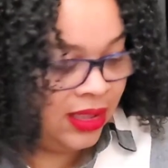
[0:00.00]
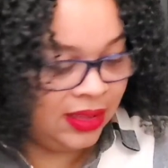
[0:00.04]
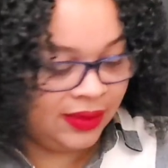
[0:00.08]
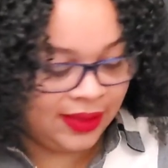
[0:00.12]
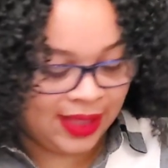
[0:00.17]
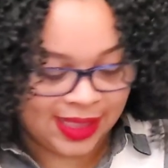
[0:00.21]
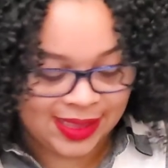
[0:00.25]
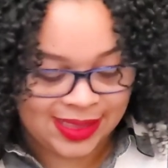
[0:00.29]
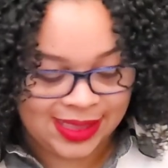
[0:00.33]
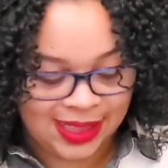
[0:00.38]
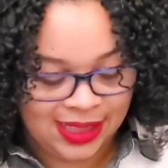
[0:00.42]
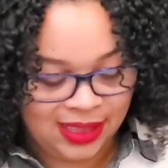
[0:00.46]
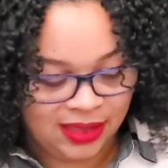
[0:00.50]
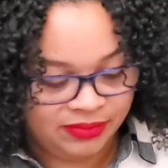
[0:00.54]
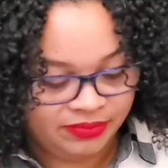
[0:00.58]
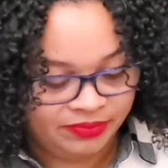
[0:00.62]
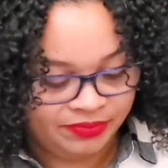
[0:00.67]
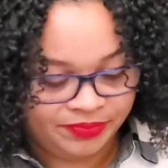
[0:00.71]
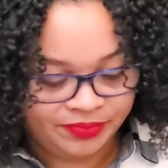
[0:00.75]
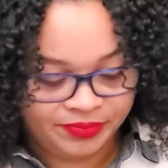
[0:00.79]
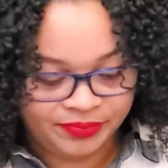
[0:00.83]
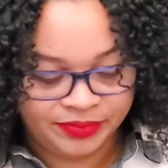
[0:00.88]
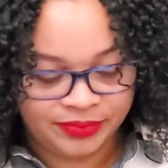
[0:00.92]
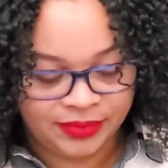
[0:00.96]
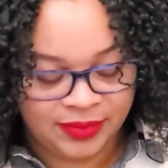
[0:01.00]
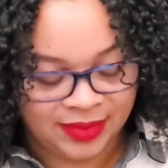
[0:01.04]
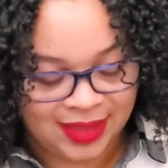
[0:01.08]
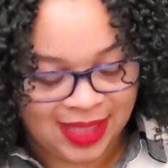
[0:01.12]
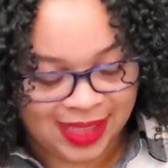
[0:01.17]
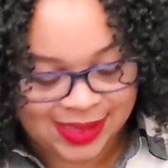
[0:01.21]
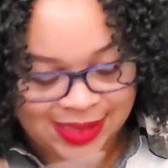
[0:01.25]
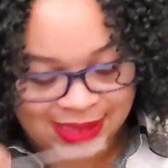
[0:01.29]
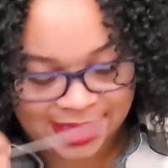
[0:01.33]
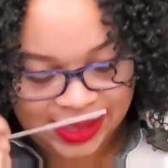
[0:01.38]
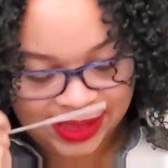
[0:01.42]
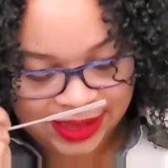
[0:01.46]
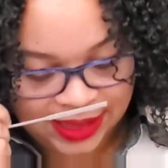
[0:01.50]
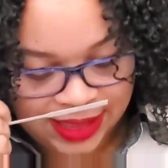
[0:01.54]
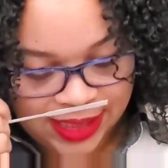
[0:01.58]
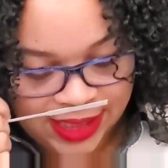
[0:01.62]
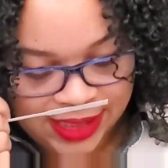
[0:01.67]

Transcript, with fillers: That's it. That's it.